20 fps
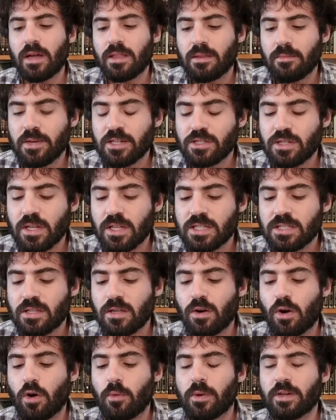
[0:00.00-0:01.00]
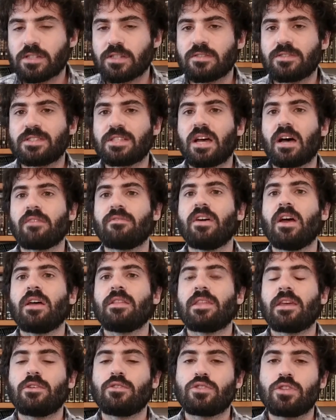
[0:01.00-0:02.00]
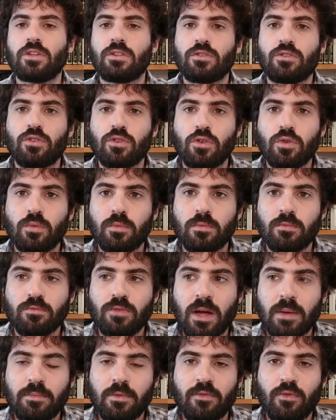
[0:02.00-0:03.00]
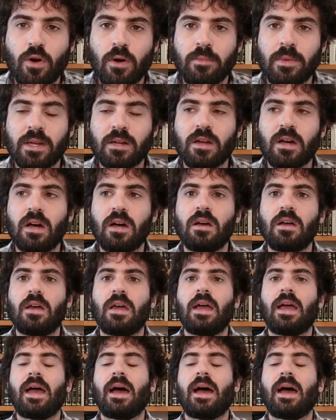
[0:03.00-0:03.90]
right, the Mishnah listed a whole bunch of stuff that you shouldn't do right before mincha.